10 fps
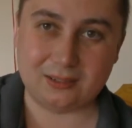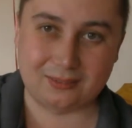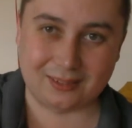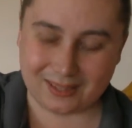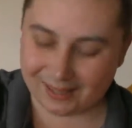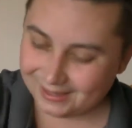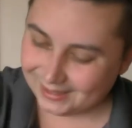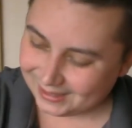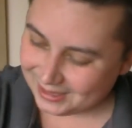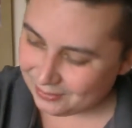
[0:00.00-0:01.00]
But
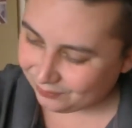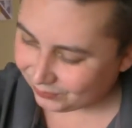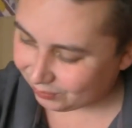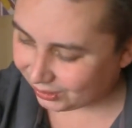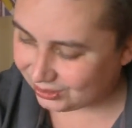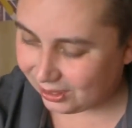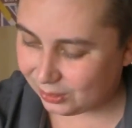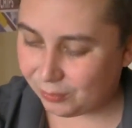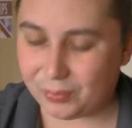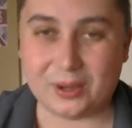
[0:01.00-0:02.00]
I certainly
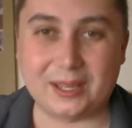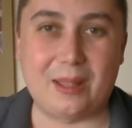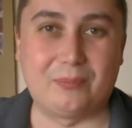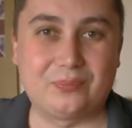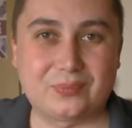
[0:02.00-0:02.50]
won't buy it again.